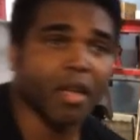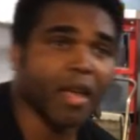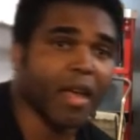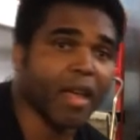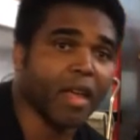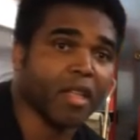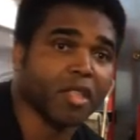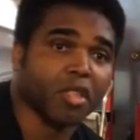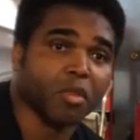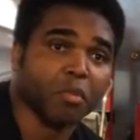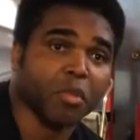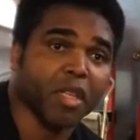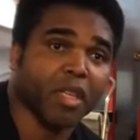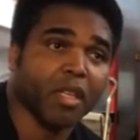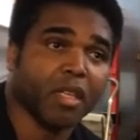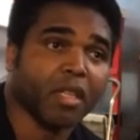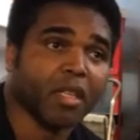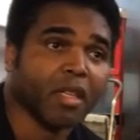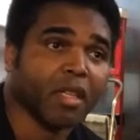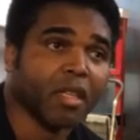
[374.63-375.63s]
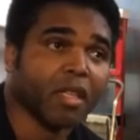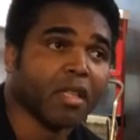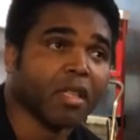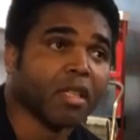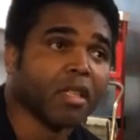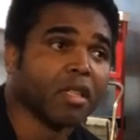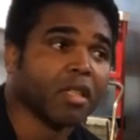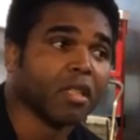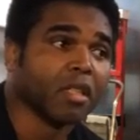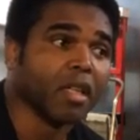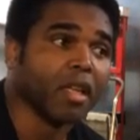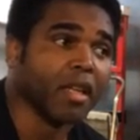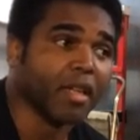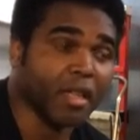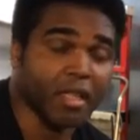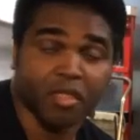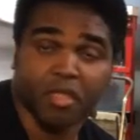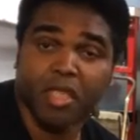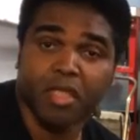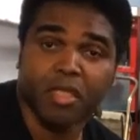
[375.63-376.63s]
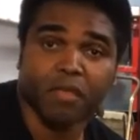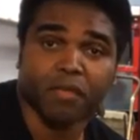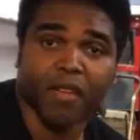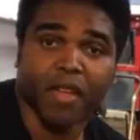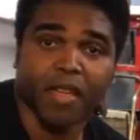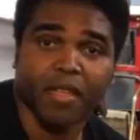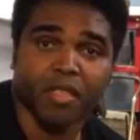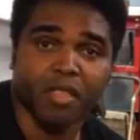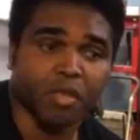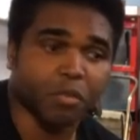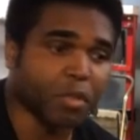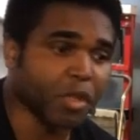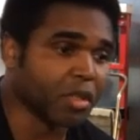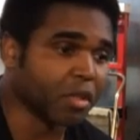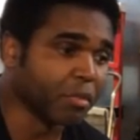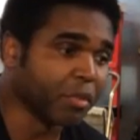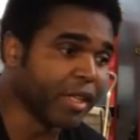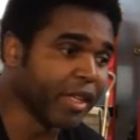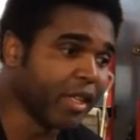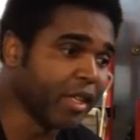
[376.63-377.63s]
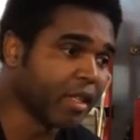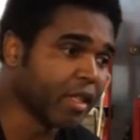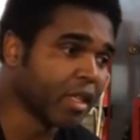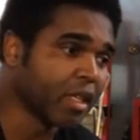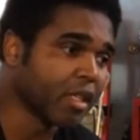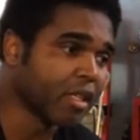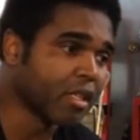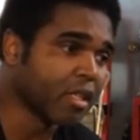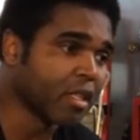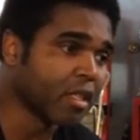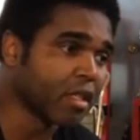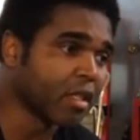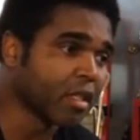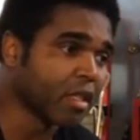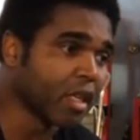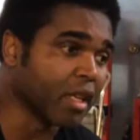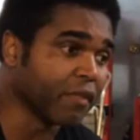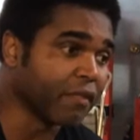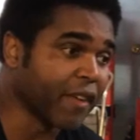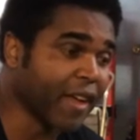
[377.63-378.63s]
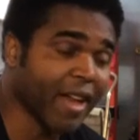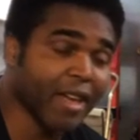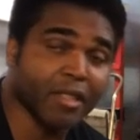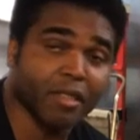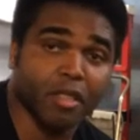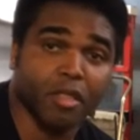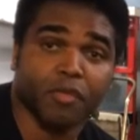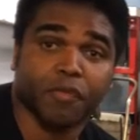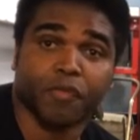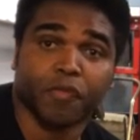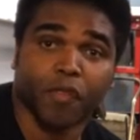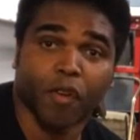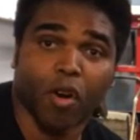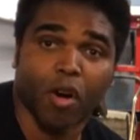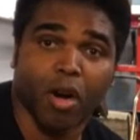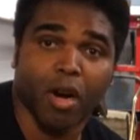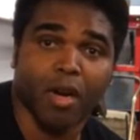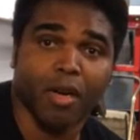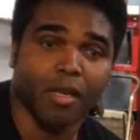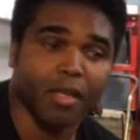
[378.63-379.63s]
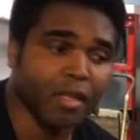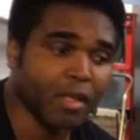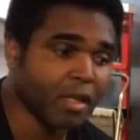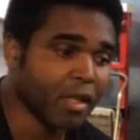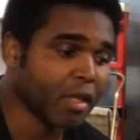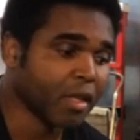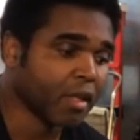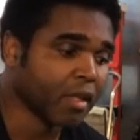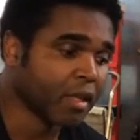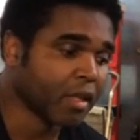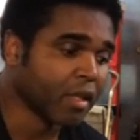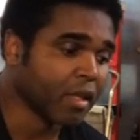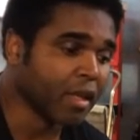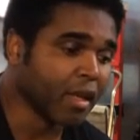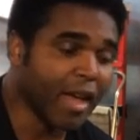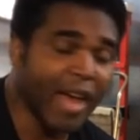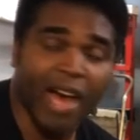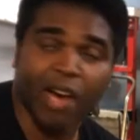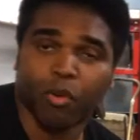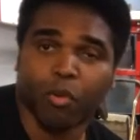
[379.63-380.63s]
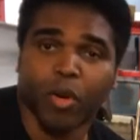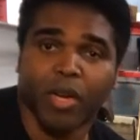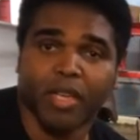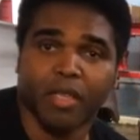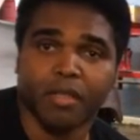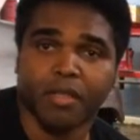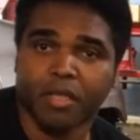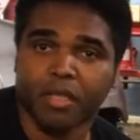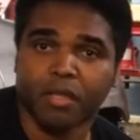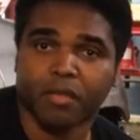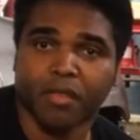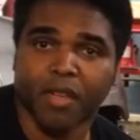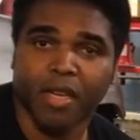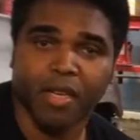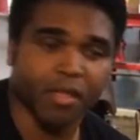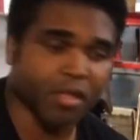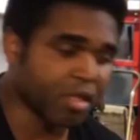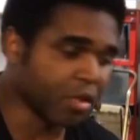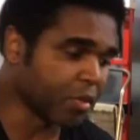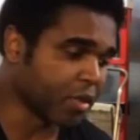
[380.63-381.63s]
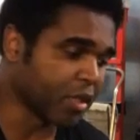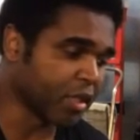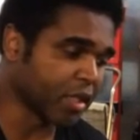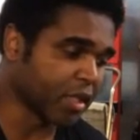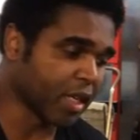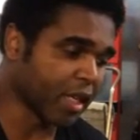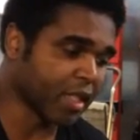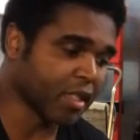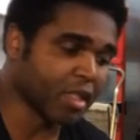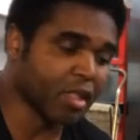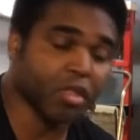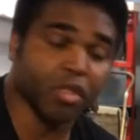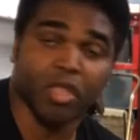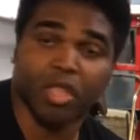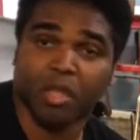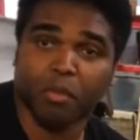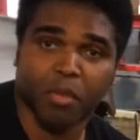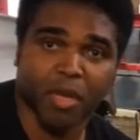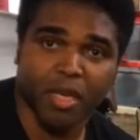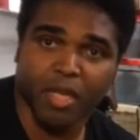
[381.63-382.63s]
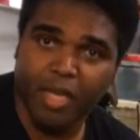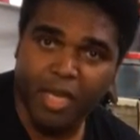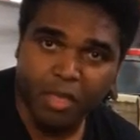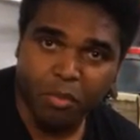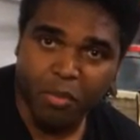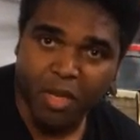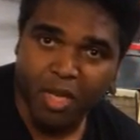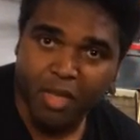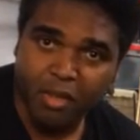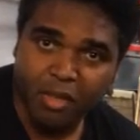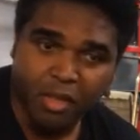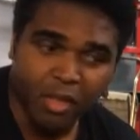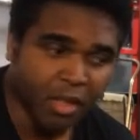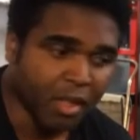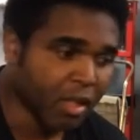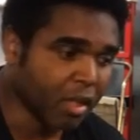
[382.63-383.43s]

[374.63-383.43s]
And to me, and there's disadvantages, but to me, the advantages far outweigh the disadvantages, because like I said, you're gonna get better gas mileage,